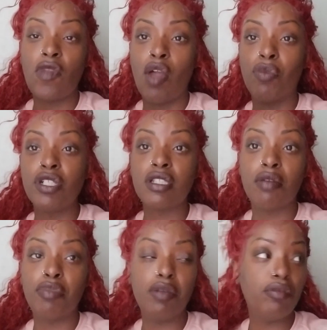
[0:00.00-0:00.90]
with
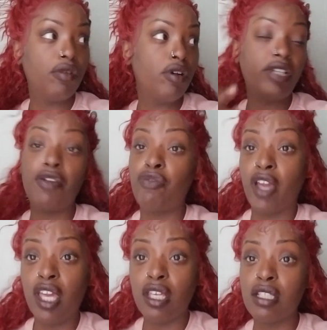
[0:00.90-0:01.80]
some people called they
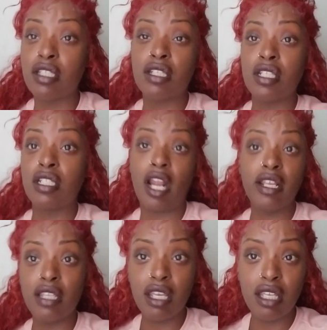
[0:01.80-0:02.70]
fans is
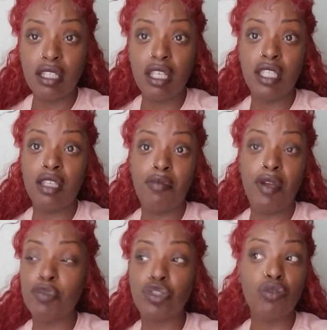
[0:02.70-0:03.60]
like that and then
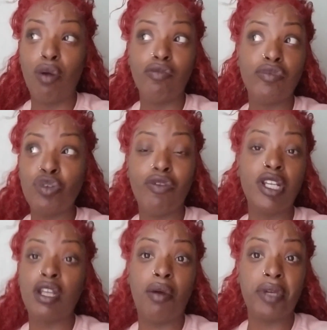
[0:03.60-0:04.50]
but you don't you
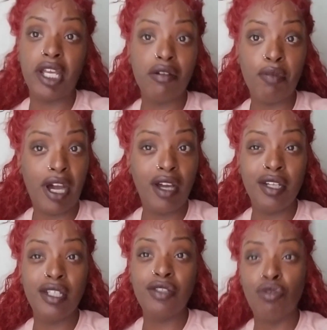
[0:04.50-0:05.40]
really don't hear about
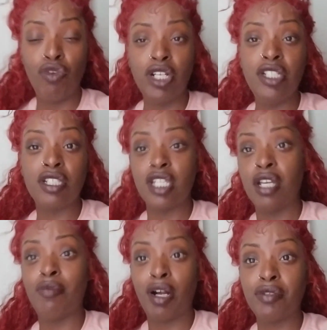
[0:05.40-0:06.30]
it you really just hear
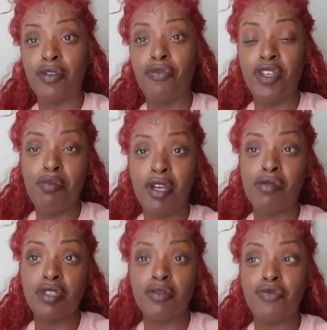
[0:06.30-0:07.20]
about the
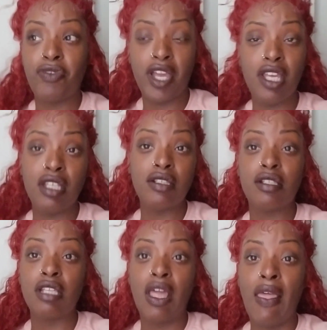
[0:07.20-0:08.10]
female
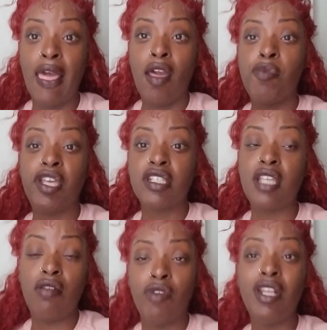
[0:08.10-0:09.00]
fans because
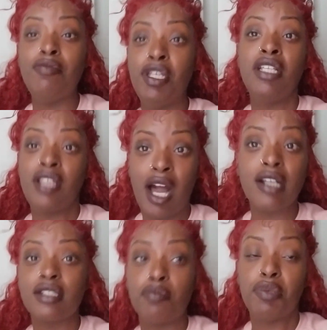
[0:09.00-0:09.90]
they really be doxing